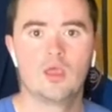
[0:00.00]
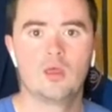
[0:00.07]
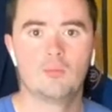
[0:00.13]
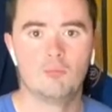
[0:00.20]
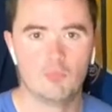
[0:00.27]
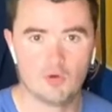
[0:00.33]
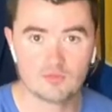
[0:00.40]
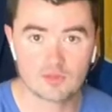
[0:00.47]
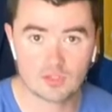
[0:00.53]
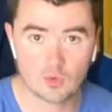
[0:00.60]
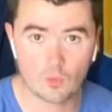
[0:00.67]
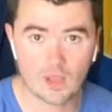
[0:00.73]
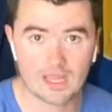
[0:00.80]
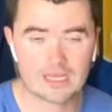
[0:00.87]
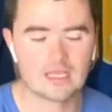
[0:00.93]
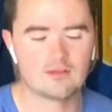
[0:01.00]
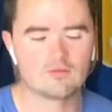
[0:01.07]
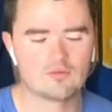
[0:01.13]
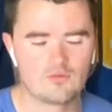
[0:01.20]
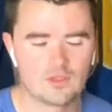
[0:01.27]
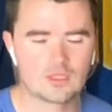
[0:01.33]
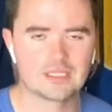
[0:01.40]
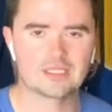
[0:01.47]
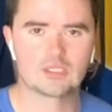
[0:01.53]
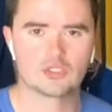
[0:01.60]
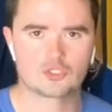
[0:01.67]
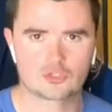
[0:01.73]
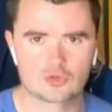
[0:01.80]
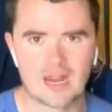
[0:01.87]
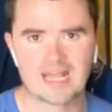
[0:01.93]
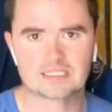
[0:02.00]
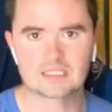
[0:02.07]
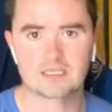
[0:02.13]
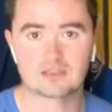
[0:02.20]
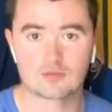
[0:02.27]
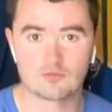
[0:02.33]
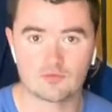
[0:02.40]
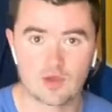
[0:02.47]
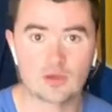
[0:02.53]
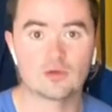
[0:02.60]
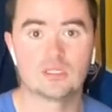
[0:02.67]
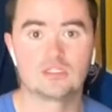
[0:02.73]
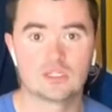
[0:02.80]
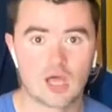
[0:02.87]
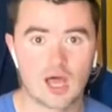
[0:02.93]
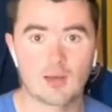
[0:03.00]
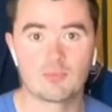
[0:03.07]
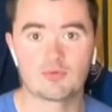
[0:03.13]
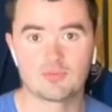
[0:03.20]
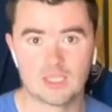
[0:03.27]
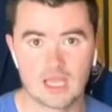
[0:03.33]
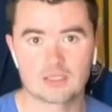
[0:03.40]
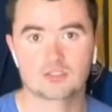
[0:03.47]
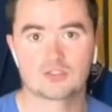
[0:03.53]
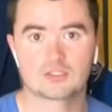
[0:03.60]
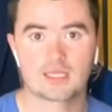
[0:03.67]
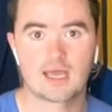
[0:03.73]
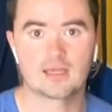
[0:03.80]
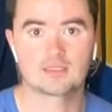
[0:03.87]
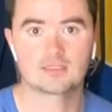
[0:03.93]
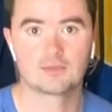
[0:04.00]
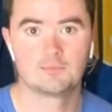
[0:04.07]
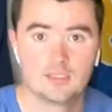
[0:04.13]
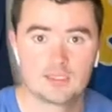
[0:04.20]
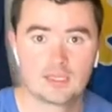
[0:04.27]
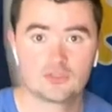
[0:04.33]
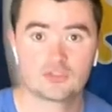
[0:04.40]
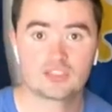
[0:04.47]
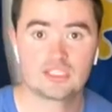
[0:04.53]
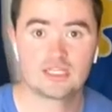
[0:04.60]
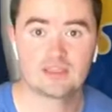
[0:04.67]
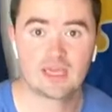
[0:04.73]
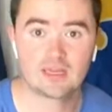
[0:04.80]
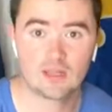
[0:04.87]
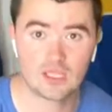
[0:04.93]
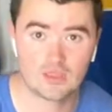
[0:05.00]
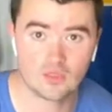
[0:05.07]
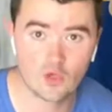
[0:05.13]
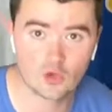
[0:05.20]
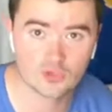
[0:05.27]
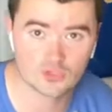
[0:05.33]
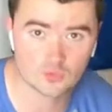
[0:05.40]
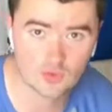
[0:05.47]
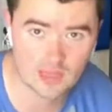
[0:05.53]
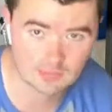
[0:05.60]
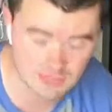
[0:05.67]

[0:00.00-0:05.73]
moving the weight and feel it contracting at the very top of the exercise. Now you'll see that in those reps